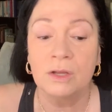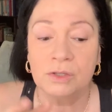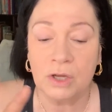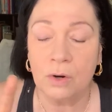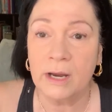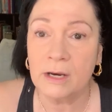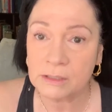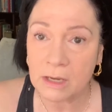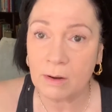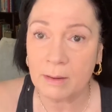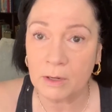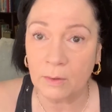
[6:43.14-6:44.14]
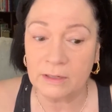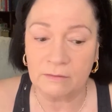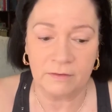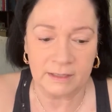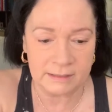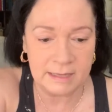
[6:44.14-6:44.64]
So here's how I'm going to
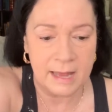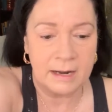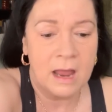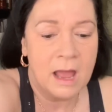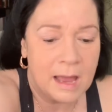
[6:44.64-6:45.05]
fix that.